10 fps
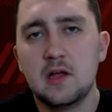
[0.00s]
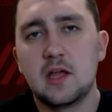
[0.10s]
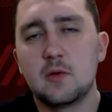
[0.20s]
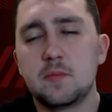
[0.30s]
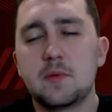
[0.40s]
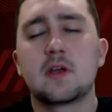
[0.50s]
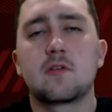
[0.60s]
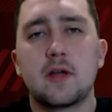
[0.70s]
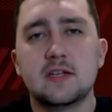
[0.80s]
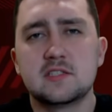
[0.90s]
It would be a
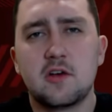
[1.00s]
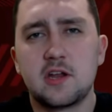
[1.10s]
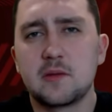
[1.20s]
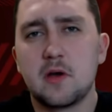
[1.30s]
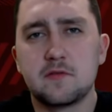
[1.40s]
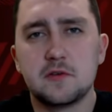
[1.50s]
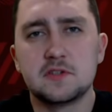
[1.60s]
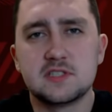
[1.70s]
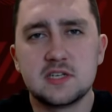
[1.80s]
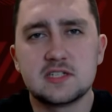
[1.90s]
great signing, in my view,
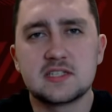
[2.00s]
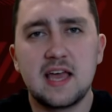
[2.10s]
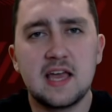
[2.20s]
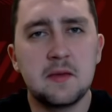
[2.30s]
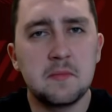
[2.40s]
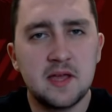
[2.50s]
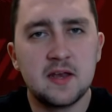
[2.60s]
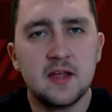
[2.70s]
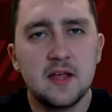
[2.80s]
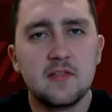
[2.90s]
to see us get him
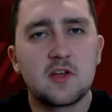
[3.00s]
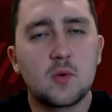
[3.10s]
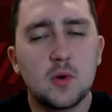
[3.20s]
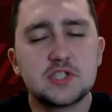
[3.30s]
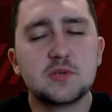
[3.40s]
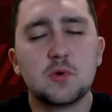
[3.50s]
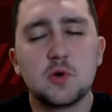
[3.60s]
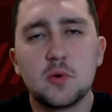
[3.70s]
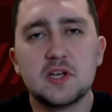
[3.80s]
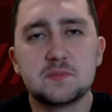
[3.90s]
in. The question will
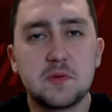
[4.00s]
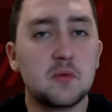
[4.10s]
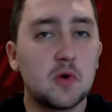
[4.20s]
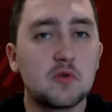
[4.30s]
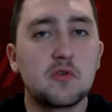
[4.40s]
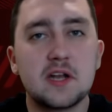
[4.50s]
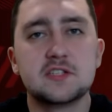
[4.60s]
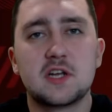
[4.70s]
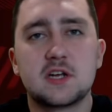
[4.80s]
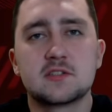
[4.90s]
always be, will Granit
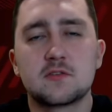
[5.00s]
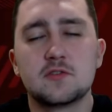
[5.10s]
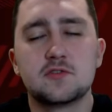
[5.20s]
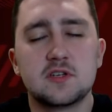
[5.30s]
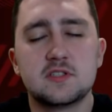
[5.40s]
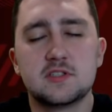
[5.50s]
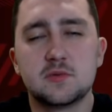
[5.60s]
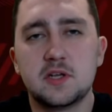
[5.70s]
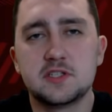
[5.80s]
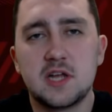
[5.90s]
Xhaka's contract
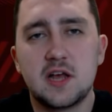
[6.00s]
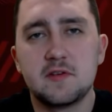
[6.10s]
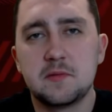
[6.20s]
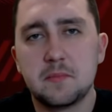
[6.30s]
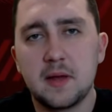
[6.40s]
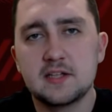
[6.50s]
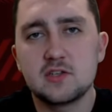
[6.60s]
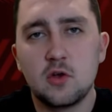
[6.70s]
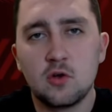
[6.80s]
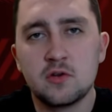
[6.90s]
situation have an
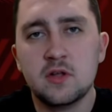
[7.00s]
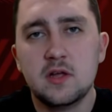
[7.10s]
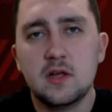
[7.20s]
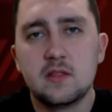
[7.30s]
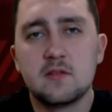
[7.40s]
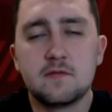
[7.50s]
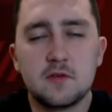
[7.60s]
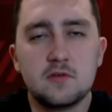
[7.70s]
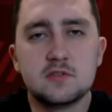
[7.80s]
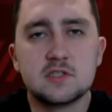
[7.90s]
impact on the
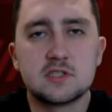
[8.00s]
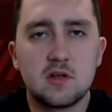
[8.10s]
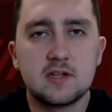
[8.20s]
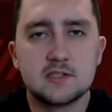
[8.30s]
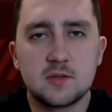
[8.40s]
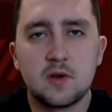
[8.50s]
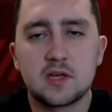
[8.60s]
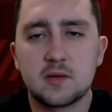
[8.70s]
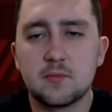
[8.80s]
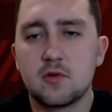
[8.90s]
view to sign someone
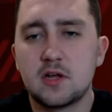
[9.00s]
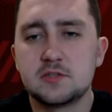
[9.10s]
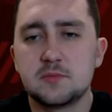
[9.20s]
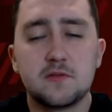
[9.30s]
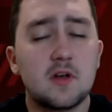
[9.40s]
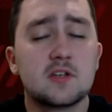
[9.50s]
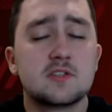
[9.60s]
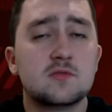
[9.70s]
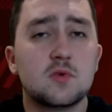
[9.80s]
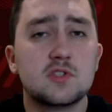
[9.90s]
like Guimaraes? But if
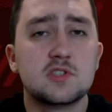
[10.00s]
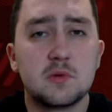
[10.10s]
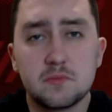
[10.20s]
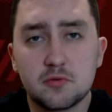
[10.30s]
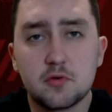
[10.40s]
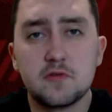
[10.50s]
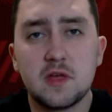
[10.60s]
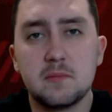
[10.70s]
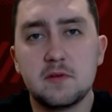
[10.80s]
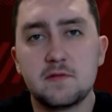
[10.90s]
Arsenal want to improve
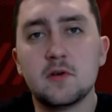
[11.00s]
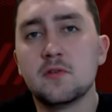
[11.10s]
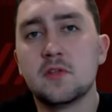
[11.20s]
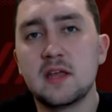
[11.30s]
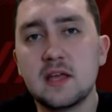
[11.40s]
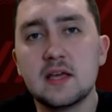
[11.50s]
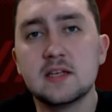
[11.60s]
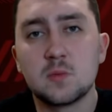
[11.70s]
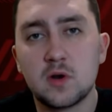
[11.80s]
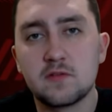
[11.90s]
their midfield, then he
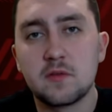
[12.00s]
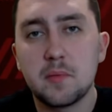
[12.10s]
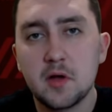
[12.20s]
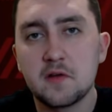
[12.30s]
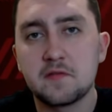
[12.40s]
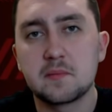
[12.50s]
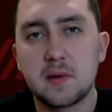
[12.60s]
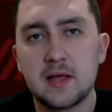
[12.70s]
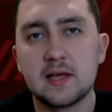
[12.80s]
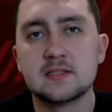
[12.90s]
is one of the perfect
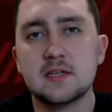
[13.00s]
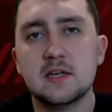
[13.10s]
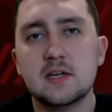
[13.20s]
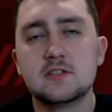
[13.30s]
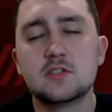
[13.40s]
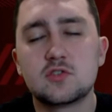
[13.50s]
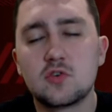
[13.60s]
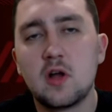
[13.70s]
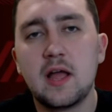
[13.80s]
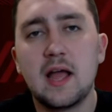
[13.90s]
players to
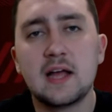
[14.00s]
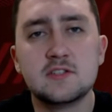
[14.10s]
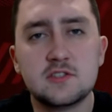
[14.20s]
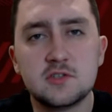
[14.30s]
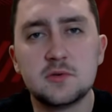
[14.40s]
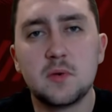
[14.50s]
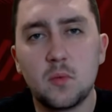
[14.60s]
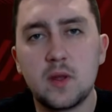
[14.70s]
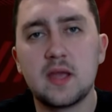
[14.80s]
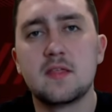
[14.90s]
try and do it
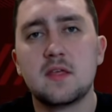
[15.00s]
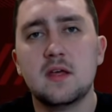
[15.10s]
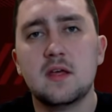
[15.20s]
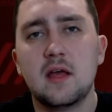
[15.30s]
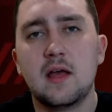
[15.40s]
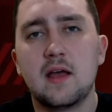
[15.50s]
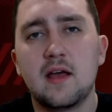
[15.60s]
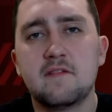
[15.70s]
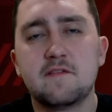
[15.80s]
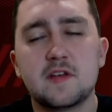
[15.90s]
with.
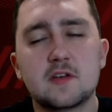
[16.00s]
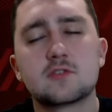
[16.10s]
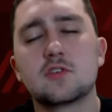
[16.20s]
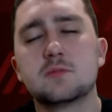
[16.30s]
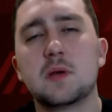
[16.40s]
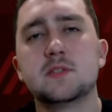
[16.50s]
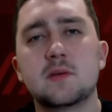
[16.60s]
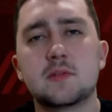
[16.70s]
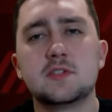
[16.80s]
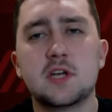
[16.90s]
And fingers crossed maybe
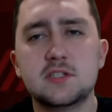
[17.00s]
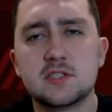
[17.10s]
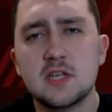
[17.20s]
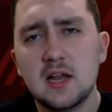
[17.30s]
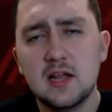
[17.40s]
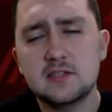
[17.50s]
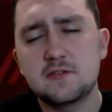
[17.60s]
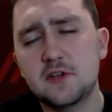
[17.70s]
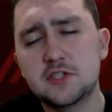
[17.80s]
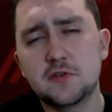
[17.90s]
something changes. Let's
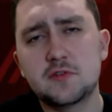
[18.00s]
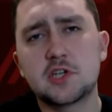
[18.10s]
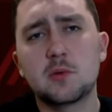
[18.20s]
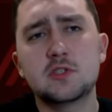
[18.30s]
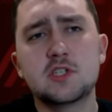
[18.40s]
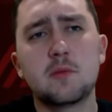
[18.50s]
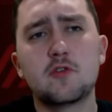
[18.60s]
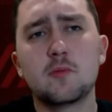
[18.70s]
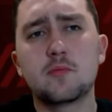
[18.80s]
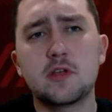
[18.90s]
finish off the show with some of
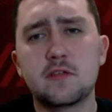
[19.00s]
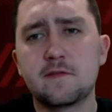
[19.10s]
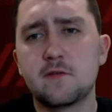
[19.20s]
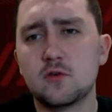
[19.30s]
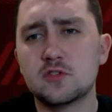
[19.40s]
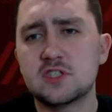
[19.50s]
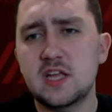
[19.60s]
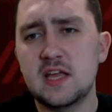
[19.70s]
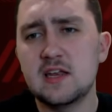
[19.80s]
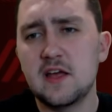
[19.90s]
your brief thoughts
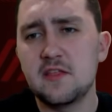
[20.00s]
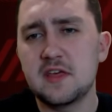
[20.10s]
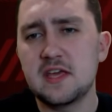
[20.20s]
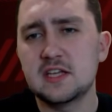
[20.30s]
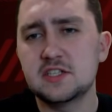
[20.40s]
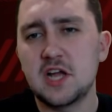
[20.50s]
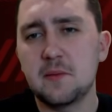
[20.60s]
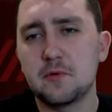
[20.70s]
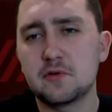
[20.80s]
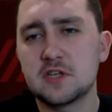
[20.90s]
in the
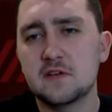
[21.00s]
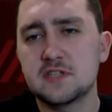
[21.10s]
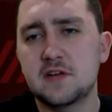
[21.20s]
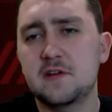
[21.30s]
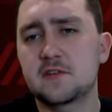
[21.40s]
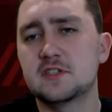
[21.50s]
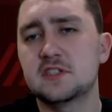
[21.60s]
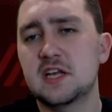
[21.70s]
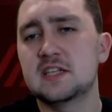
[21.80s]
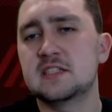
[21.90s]
chat box. Half South African
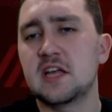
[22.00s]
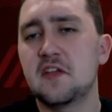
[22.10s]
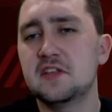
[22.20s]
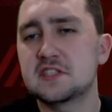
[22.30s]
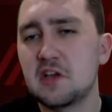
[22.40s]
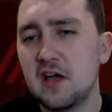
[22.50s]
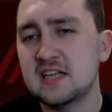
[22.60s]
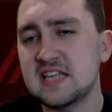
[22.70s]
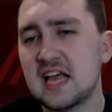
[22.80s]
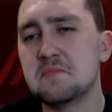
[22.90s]
says, this guy
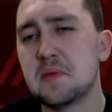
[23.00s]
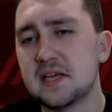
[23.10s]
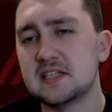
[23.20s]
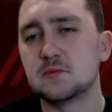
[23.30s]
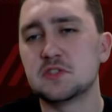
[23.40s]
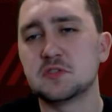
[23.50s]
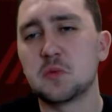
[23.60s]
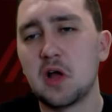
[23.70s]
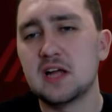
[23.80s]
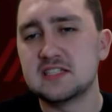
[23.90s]
is a beast, which is
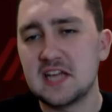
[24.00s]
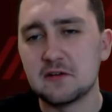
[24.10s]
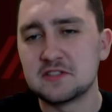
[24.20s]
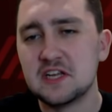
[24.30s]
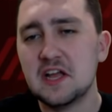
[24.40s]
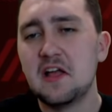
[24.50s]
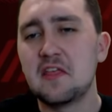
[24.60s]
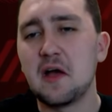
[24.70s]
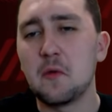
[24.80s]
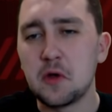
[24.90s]
why I doubt
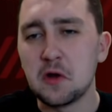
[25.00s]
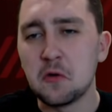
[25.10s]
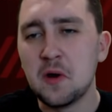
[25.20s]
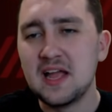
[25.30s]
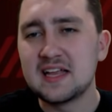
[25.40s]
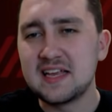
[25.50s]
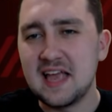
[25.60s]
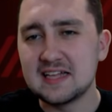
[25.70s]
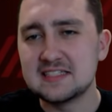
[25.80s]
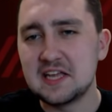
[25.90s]
that we'll
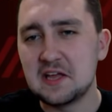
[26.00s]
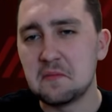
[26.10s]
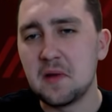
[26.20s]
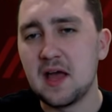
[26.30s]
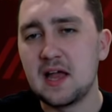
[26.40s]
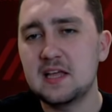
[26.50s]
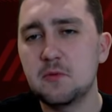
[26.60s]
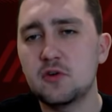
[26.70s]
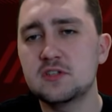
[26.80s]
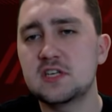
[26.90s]
get him. Lee
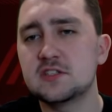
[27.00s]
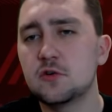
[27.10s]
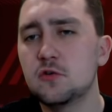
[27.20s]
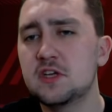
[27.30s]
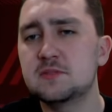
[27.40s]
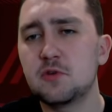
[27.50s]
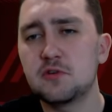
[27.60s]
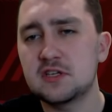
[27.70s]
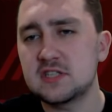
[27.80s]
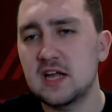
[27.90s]
Morris says, all these
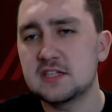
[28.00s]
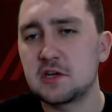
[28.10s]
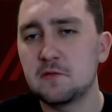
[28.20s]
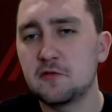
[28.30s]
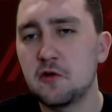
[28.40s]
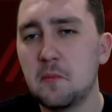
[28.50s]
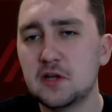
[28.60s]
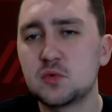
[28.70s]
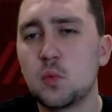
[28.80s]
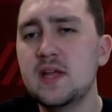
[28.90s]
Bruno stats come from a
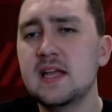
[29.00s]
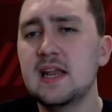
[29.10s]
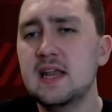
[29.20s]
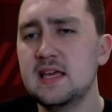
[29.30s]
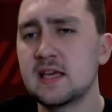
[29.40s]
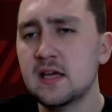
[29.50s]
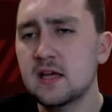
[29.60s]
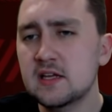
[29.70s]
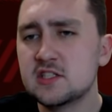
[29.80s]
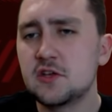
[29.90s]
much weaker league,
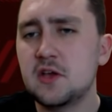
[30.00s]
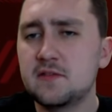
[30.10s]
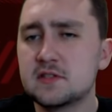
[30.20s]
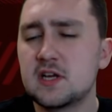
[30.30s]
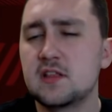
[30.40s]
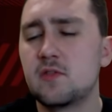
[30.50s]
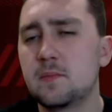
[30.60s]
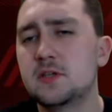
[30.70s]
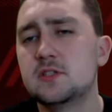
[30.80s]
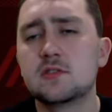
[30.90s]
so you have to take them with a
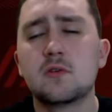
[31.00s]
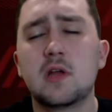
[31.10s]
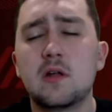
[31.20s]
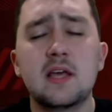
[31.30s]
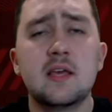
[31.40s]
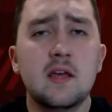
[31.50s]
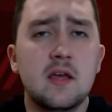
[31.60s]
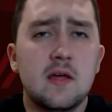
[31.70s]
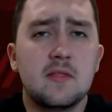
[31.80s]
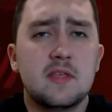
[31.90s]
pinch of salt. Now, Lee,
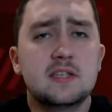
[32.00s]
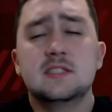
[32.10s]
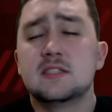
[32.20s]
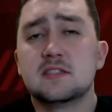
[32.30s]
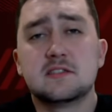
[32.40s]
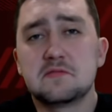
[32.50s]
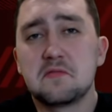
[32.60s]
this isn't,